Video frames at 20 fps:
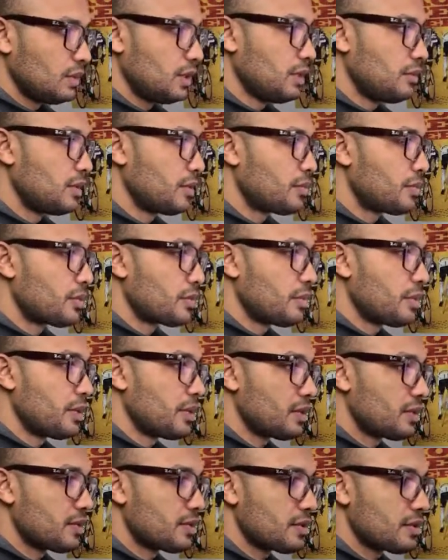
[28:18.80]
me
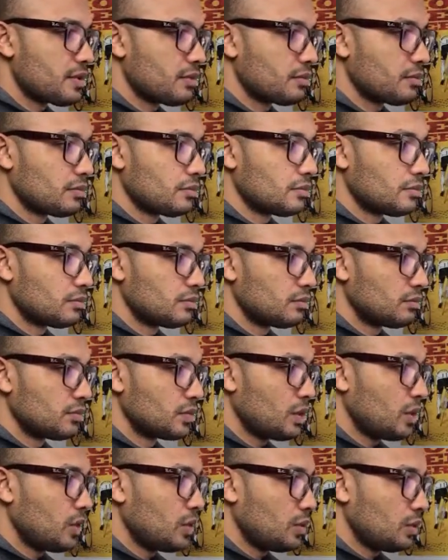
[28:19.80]
prepare some
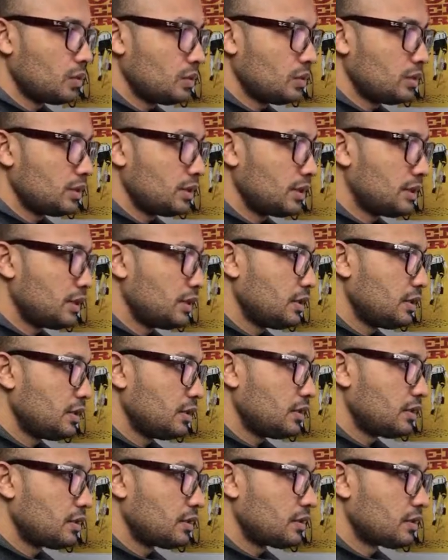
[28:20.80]
code
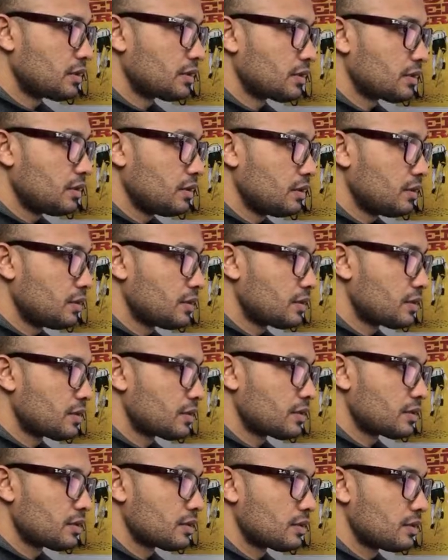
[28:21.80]
here. Let's close.
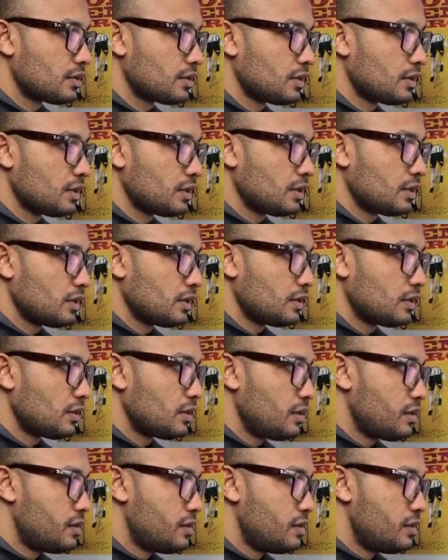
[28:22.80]

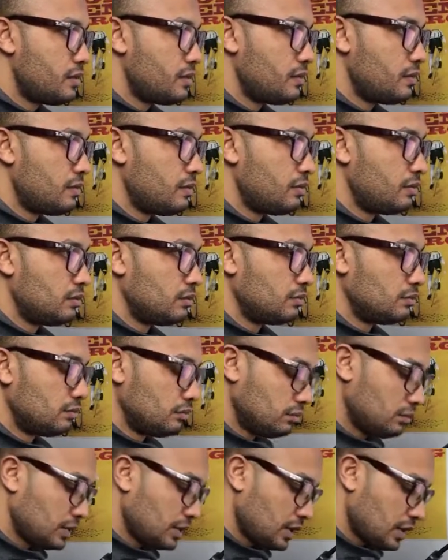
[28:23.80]

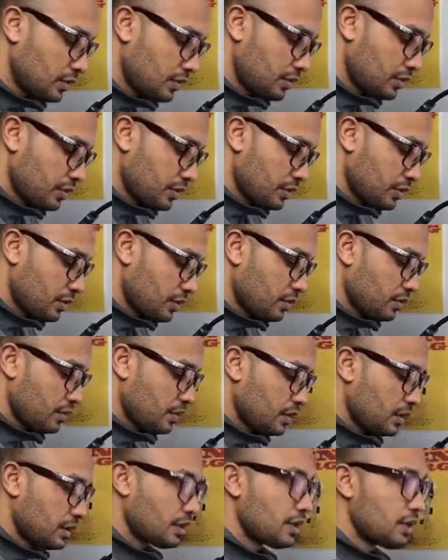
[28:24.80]
Let's go to
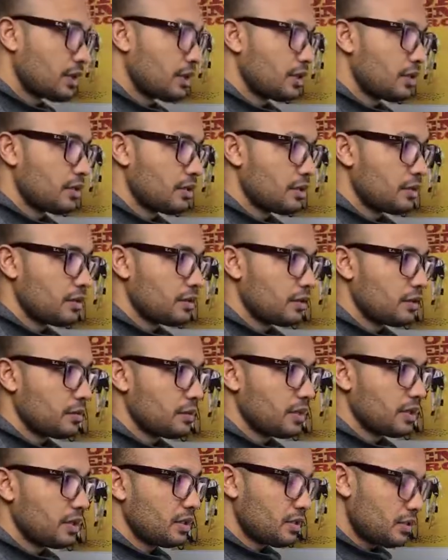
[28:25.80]
the
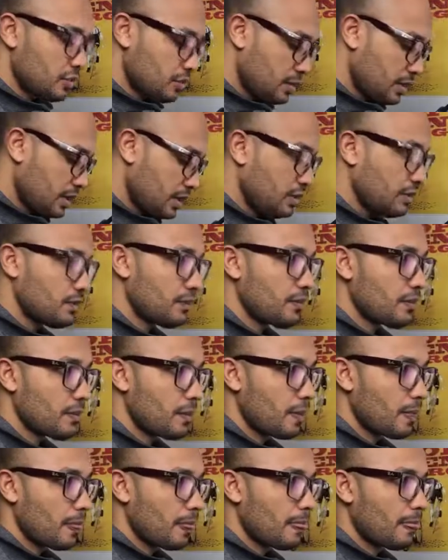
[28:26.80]
header.php
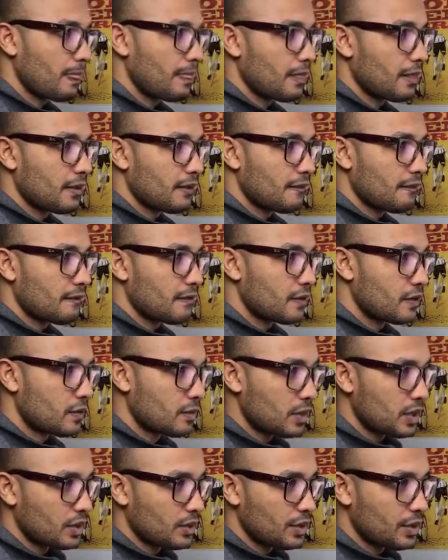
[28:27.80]
from
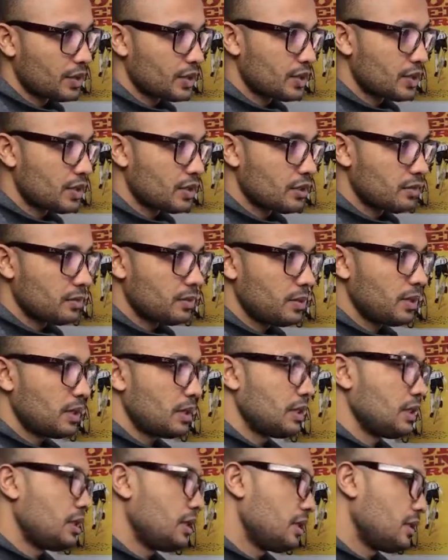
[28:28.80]
our
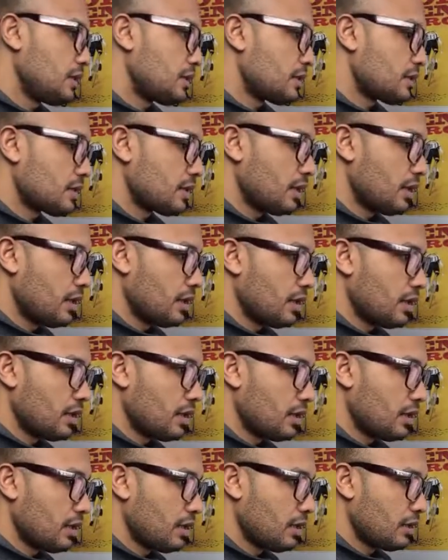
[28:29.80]
templates
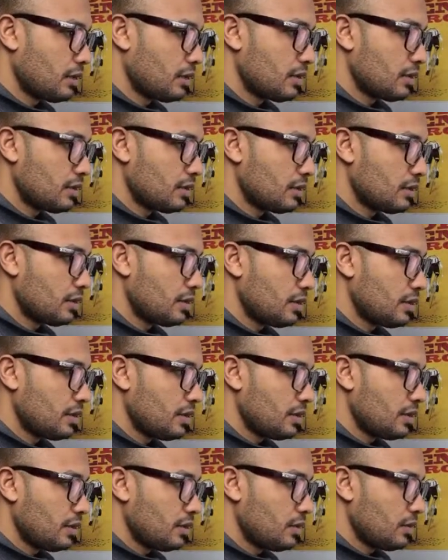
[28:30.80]
and
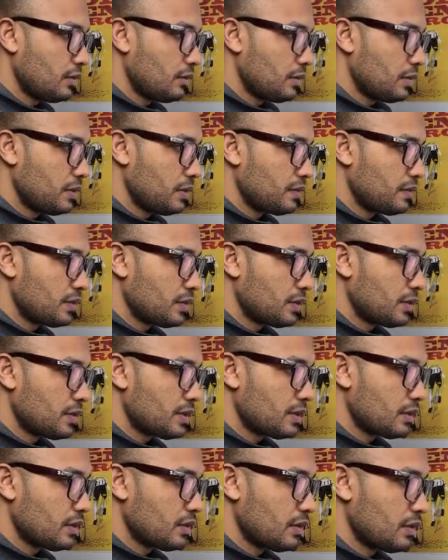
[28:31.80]
be
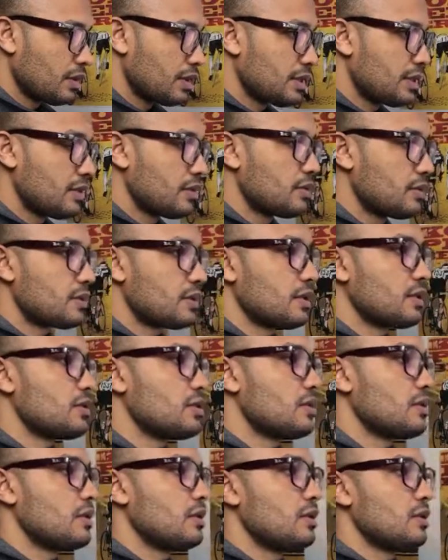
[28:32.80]
focusing on this little
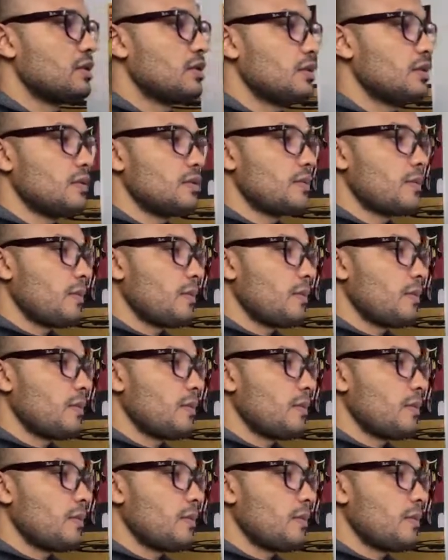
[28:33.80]
section here.